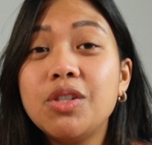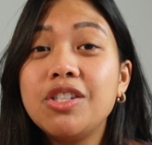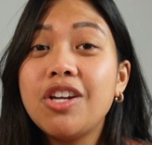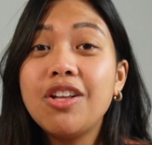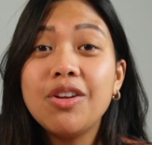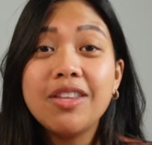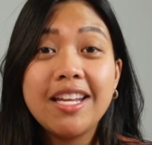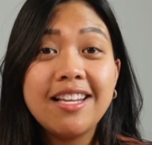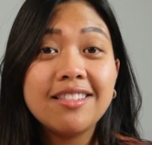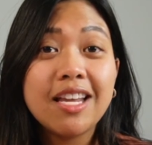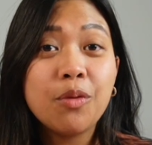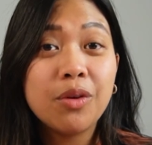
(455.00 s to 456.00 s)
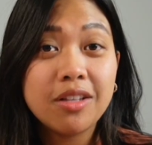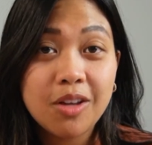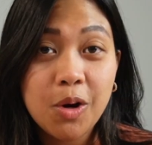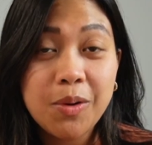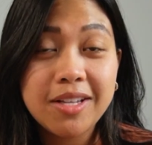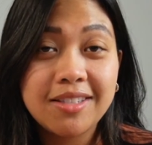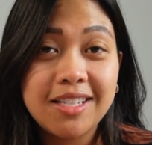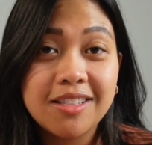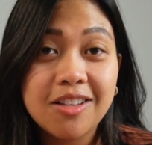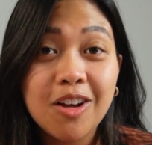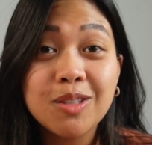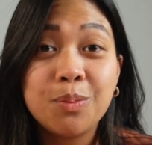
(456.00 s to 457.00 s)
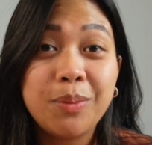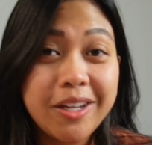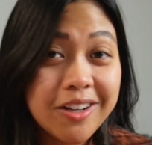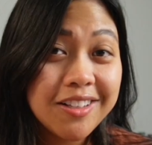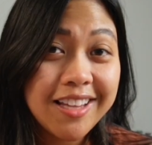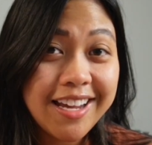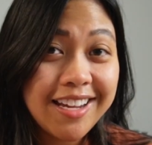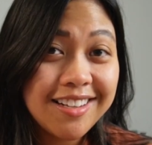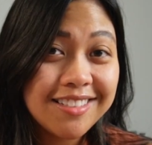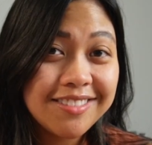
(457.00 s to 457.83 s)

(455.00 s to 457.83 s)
did y'all know that he sang one of the OST songs, Be Your Light?